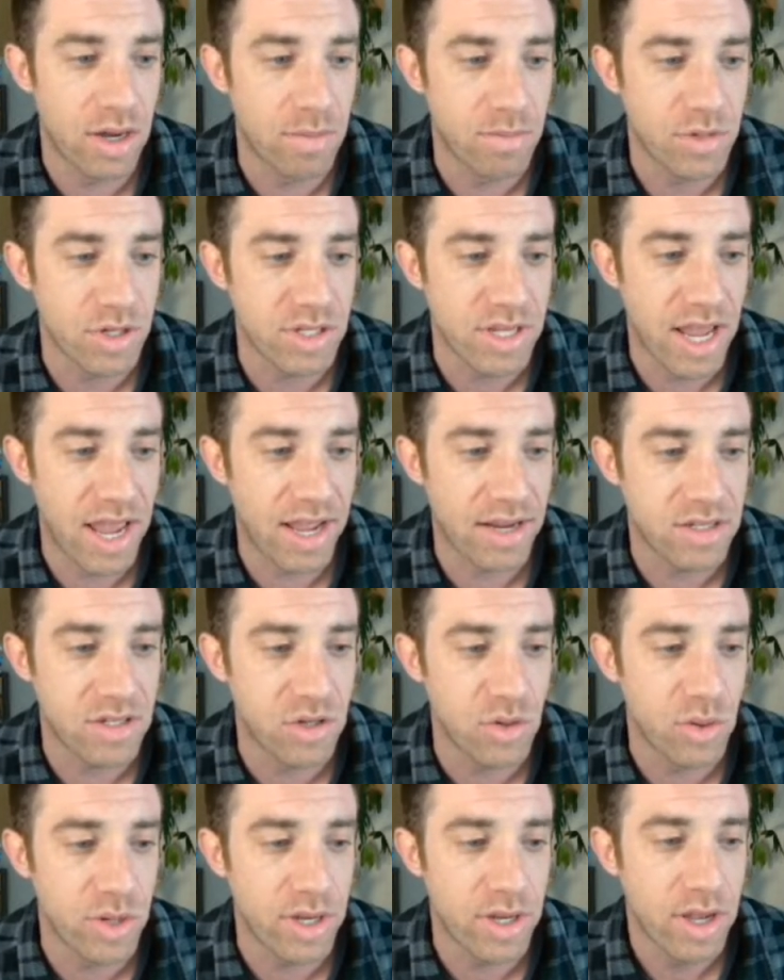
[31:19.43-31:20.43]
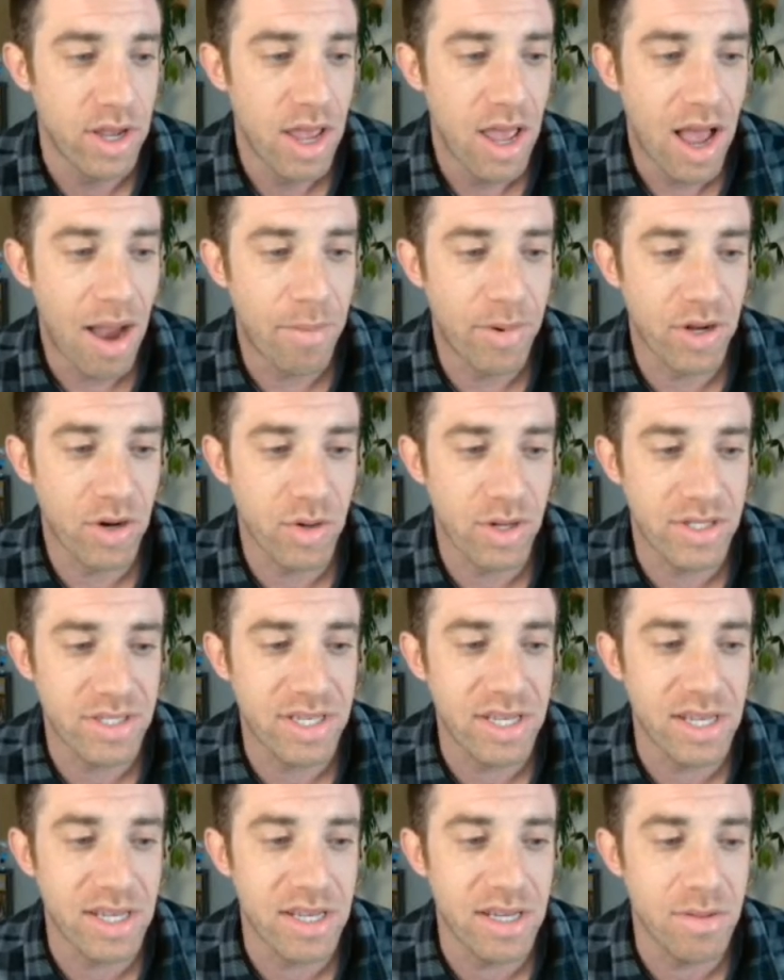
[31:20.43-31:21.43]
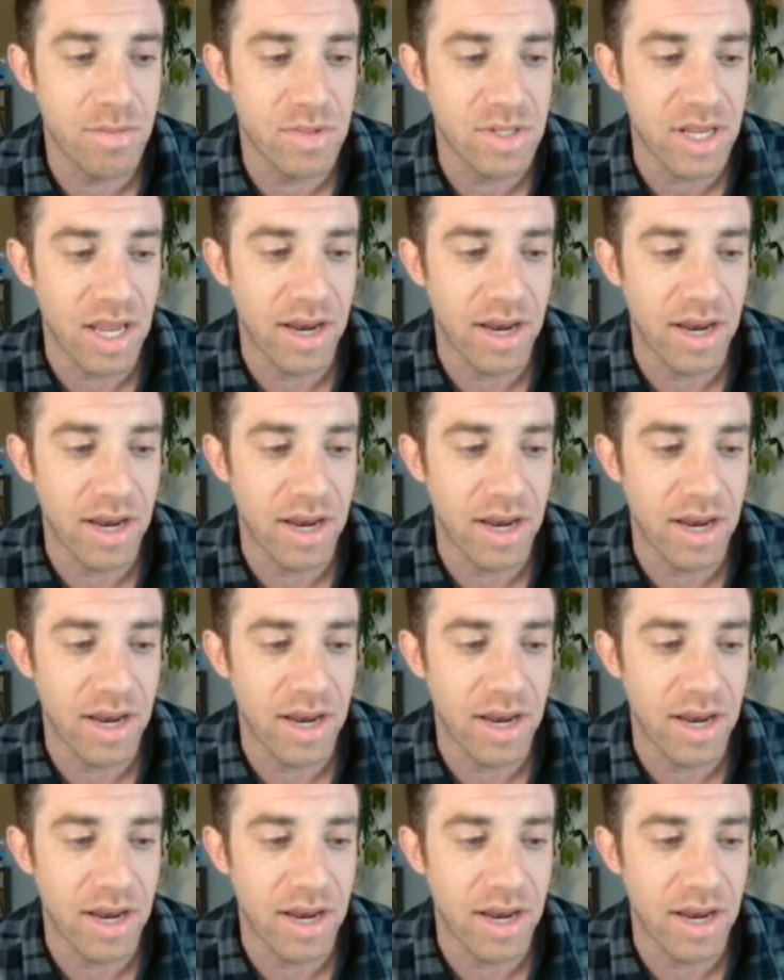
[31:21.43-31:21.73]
just to add to it, I'm going to go to teams